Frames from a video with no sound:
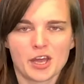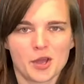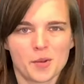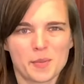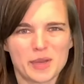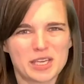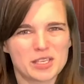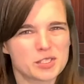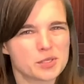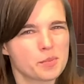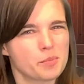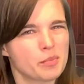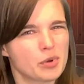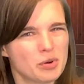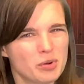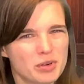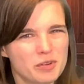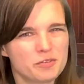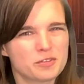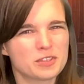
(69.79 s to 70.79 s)
because a
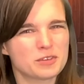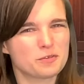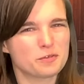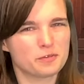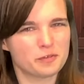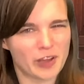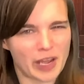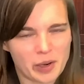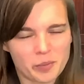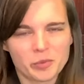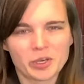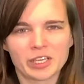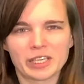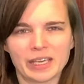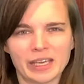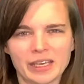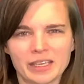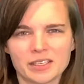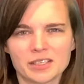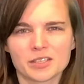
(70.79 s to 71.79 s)
motive to
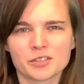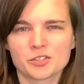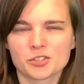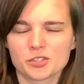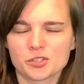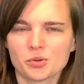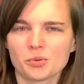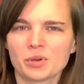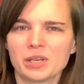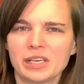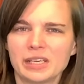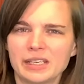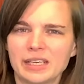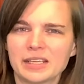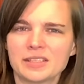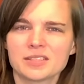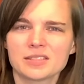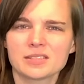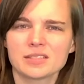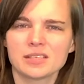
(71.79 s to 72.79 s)
fabricate a story
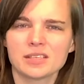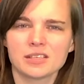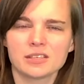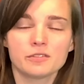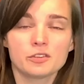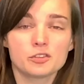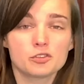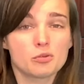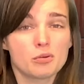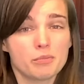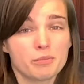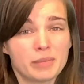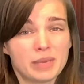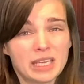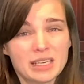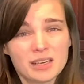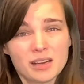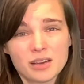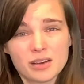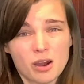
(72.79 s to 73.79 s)
against an individual may
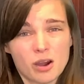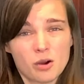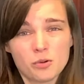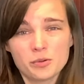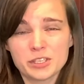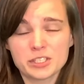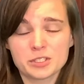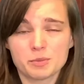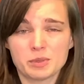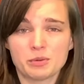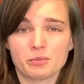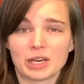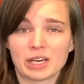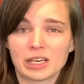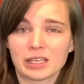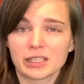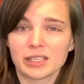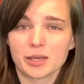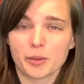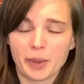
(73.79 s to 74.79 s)
not always be
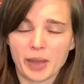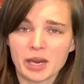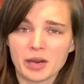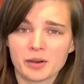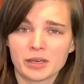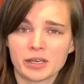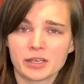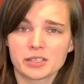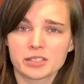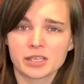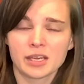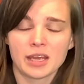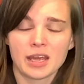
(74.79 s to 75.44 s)
readily apparent.